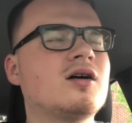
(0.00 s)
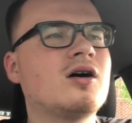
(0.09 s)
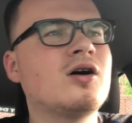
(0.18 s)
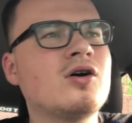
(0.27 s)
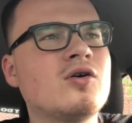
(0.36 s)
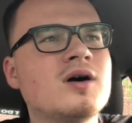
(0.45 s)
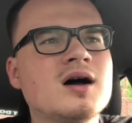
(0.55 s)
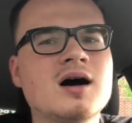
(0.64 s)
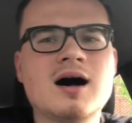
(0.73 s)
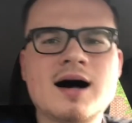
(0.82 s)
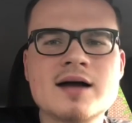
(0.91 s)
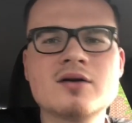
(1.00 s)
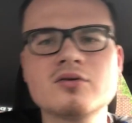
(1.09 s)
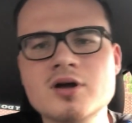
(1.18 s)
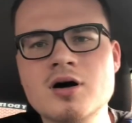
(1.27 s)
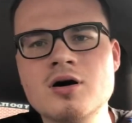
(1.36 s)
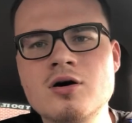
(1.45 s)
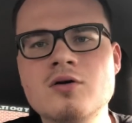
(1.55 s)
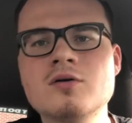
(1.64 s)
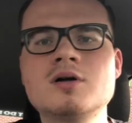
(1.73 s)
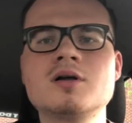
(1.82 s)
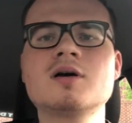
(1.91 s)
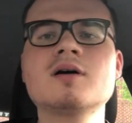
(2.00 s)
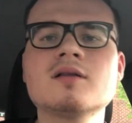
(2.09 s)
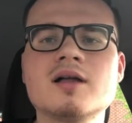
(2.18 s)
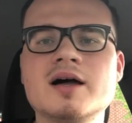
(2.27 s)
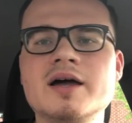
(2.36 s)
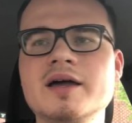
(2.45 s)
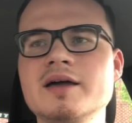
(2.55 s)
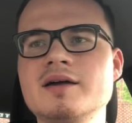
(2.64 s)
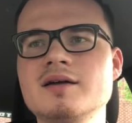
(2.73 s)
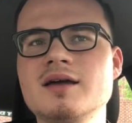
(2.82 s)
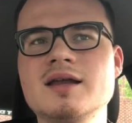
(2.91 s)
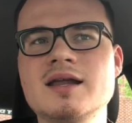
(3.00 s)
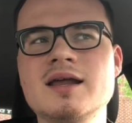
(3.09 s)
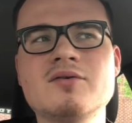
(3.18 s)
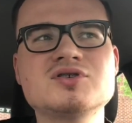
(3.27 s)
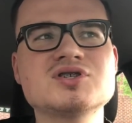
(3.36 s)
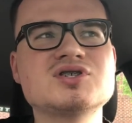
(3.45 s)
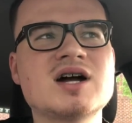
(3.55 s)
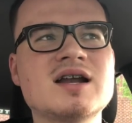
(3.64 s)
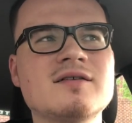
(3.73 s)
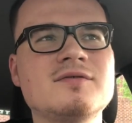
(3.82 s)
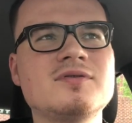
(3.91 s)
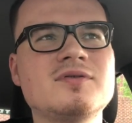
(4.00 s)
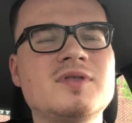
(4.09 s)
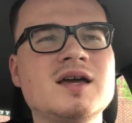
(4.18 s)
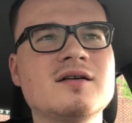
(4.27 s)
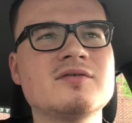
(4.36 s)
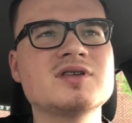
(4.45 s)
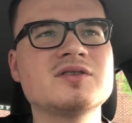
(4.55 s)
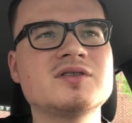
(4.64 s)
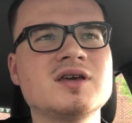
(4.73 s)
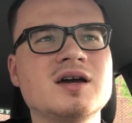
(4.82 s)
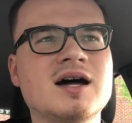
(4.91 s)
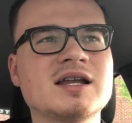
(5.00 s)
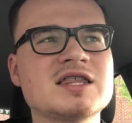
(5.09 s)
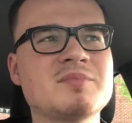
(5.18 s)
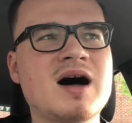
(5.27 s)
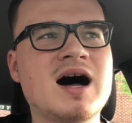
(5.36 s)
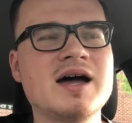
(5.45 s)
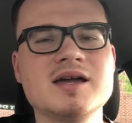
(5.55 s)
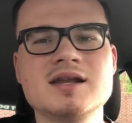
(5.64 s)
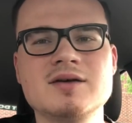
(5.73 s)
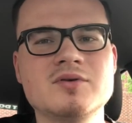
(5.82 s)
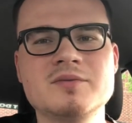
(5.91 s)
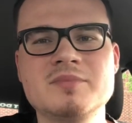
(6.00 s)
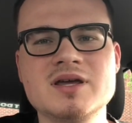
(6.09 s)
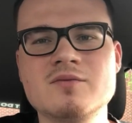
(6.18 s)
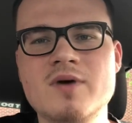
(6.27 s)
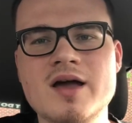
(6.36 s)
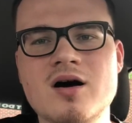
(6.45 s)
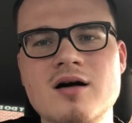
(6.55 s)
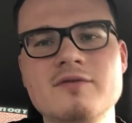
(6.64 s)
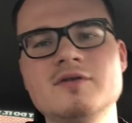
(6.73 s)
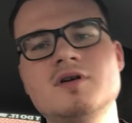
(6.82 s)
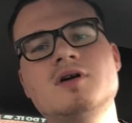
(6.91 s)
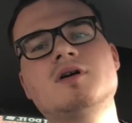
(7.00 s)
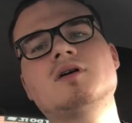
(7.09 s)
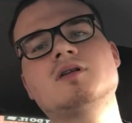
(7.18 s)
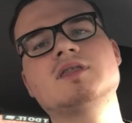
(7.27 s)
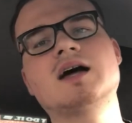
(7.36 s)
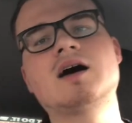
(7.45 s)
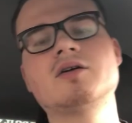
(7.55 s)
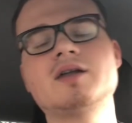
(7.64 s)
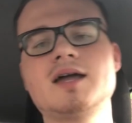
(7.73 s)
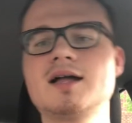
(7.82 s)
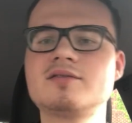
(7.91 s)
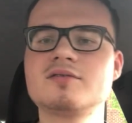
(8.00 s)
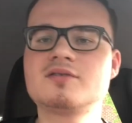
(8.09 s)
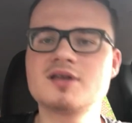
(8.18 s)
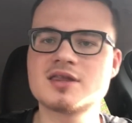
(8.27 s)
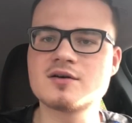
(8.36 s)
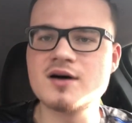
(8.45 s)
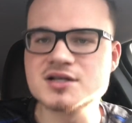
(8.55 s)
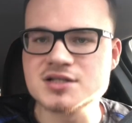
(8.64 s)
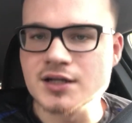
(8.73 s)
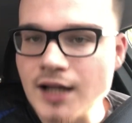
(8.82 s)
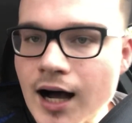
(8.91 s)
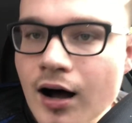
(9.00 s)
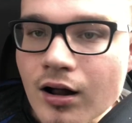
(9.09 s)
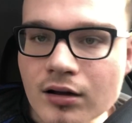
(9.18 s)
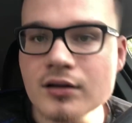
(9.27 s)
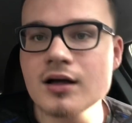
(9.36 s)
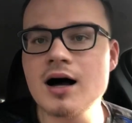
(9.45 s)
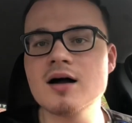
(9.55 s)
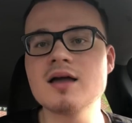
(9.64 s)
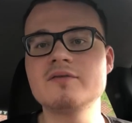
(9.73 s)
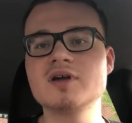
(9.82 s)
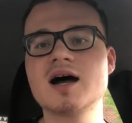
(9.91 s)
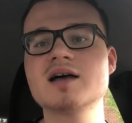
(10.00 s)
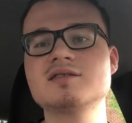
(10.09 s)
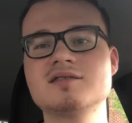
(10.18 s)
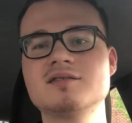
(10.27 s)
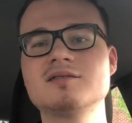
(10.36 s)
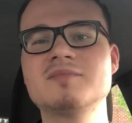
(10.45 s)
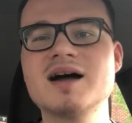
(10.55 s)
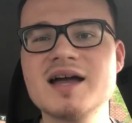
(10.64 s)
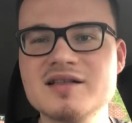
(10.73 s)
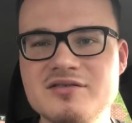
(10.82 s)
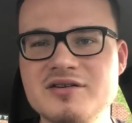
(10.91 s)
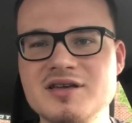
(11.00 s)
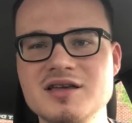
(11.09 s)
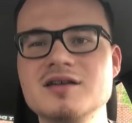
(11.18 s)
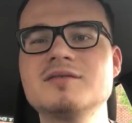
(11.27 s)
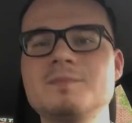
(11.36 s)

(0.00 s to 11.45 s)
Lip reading: oh, I don't know, and then they would just try to think of something on the spot and it would be way off. Now, the answer to this question, I'll give you guys my answer key.